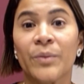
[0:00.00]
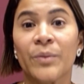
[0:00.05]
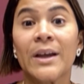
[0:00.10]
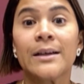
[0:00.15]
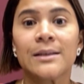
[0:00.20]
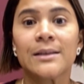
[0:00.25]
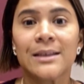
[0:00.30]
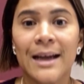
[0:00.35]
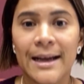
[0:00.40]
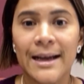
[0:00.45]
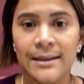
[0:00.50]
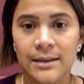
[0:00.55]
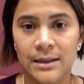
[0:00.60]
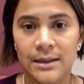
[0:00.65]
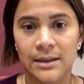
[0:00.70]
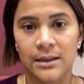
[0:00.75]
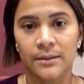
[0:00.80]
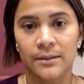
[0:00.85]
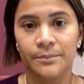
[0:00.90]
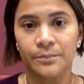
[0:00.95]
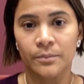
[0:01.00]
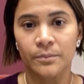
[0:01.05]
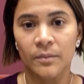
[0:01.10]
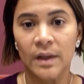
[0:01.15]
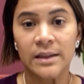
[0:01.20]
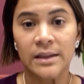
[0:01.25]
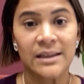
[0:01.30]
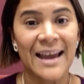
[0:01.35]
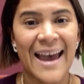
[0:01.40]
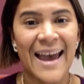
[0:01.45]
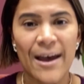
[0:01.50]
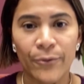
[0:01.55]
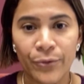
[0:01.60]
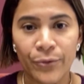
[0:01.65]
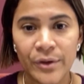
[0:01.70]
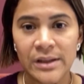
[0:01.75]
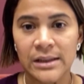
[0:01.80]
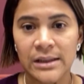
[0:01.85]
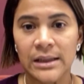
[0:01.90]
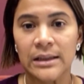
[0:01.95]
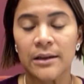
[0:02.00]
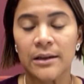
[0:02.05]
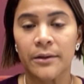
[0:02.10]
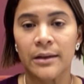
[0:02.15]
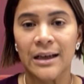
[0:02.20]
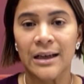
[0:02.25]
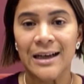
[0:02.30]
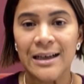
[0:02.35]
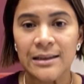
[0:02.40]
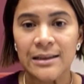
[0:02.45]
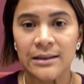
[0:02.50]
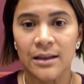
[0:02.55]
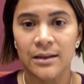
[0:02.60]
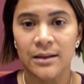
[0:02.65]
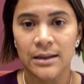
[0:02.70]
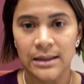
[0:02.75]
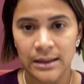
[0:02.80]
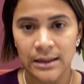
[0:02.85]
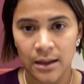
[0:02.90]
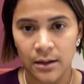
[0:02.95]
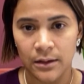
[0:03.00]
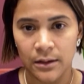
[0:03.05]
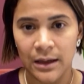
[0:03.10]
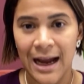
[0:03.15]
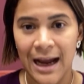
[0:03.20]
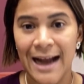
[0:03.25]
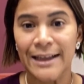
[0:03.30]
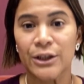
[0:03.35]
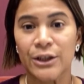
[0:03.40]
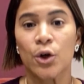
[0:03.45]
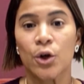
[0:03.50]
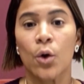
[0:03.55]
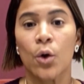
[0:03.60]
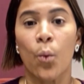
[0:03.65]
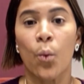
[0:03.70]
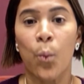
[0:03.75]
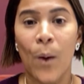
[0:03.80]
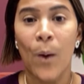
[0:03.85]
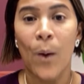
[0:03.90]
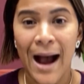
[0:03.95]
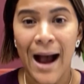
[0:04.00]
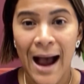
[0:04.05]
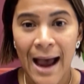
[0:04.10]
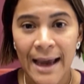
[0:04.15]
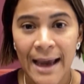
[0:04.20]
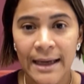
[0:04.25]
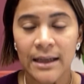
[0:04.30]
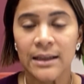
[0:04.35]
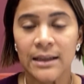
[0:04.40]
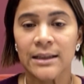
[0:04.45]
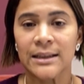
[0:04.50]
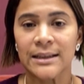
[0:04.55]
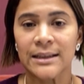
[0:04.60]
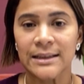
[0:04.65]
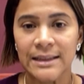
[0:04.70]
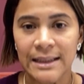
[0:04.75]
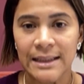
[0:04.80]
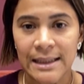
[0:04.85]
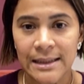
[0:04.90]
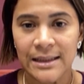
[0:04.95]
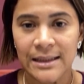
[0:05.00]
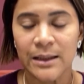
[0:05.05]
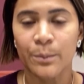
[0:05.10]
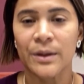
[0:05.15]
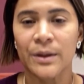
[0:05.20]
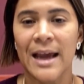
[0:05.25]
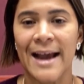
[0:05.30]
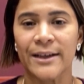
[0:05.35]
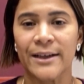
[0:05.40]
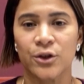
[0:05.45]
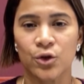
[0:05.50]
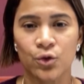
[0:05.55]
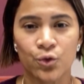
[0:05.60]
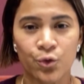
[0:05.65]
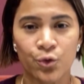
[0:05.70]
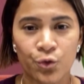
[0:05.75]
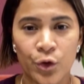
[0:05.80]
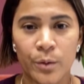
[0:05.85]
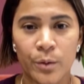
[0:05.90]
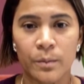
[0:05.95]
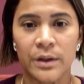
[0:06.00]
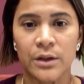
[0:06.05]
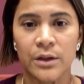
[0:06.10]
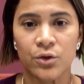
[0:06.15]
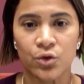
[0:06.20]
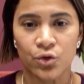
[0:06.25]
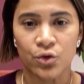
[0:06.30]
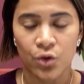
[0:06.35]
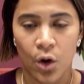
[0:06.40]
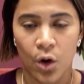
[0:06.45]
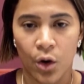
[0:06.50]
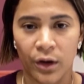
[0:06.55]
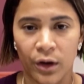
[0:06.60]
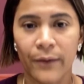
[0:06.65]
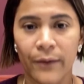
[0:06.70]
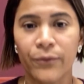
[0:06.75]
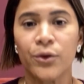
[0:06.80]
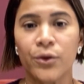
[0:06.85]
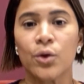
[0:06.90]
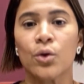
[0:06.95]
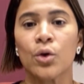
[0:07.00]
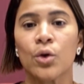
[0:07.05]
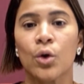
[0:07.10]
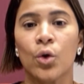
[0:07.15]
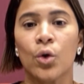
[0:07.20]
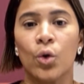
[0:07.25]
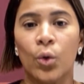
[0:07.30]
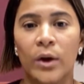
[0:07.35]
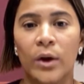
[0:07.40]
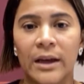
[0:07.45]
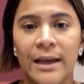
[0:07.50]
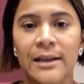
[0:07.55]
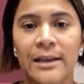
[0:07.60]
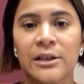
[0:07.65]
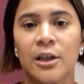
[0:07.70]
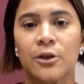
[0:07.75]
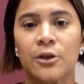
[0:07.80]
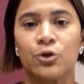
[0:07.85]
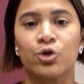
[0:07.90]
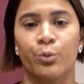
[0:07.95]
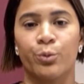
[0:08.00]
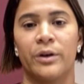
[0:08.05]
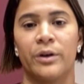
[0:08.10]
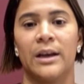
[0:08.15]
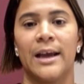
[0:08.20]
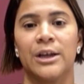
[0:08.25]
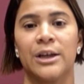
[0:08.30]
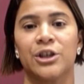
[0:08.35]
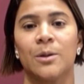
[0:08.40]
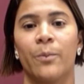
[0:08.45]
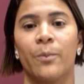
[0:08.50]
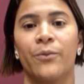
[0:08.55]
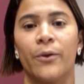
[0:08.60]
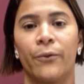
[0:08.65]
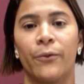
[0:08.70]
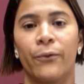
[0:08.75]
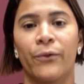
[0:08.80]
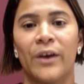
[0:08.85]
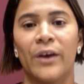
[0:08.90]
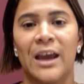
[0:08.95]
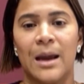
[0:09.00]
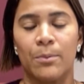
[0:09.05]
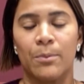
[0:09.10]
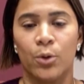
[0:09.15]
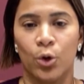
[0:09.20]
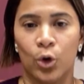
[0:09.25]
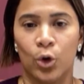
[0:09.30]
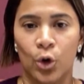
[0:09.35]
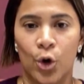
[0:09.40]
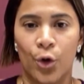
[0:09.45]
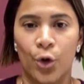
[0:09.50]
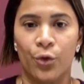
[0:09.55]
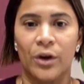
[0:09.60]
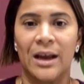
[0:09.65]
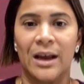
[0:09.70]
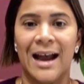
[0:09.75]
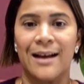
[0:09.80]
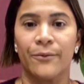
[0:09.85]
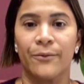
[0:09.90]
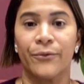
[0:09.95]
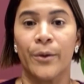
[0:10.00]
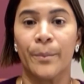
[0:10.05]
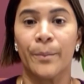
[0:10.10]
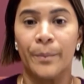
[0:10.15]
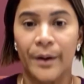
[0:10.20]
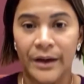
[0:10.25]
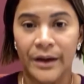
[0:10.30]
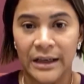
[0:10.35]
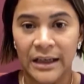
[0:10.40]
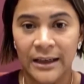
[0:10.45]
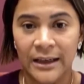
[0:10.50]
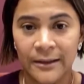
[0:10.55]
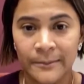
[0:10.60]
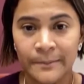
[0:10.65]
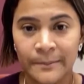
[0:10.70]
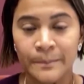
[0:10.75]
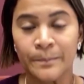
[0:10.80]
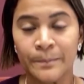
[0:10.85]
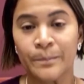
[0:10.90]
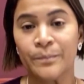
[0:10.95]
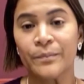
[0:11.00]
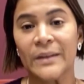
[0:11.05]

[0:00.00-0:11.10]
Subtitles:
intense. It's every single thing under the sun, and your why needs to be extremely strong. If you're going into entrepreneurship for fame, glory, and for money,